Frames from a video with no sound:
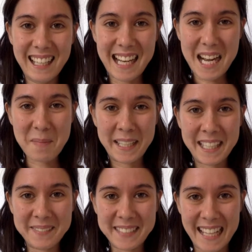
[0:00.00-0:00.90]
Hi, my
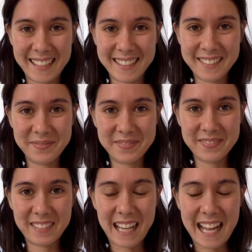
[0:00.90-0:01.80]
name's Alice.
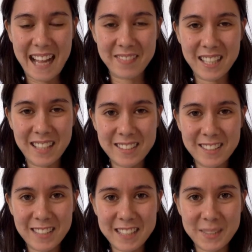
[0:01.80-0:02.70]
I have an
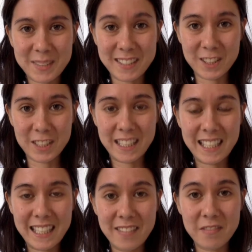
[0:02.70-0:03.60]
undergraduate
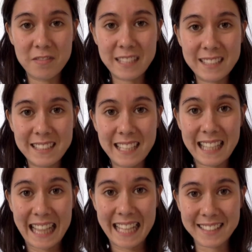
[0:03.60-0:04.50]
degree in French
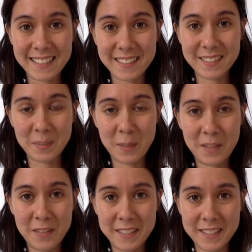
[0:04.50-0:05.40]
and Classics from the
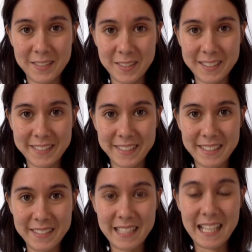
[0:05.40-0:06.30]
University of Oxford,
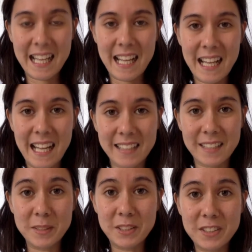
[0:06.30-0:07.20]
and
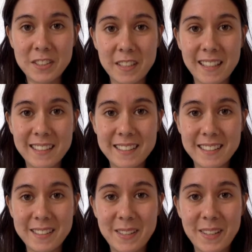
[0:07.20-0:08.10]
I've been tutoring
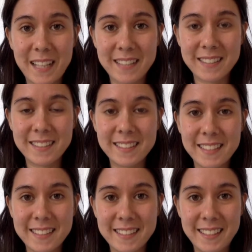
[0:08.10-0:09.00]
since
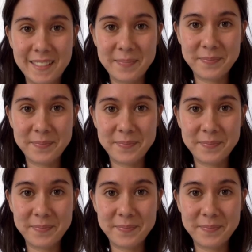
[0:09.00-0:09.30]
2016.